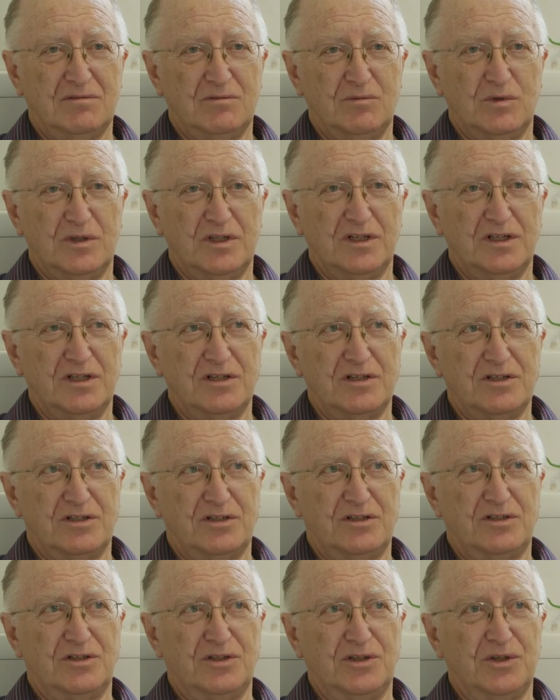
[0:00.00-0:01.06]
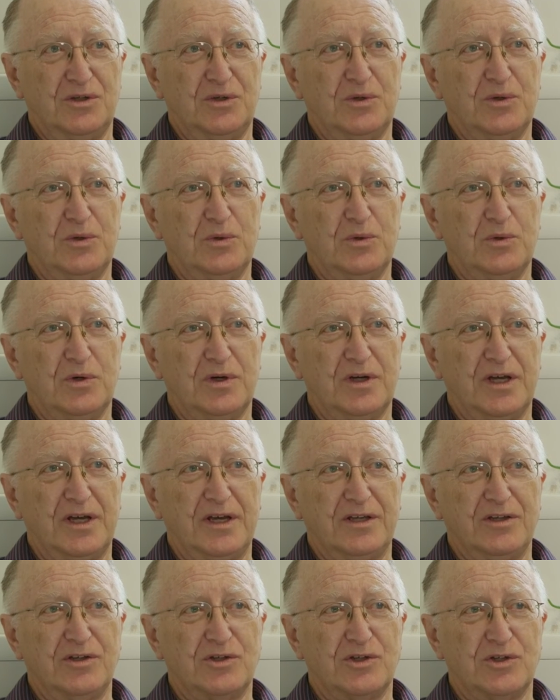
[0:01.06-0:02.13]
One is to
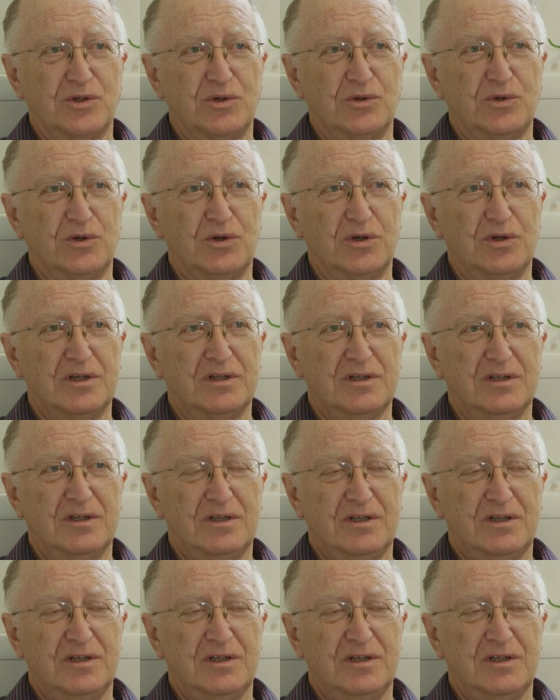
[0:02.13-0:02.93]
ensure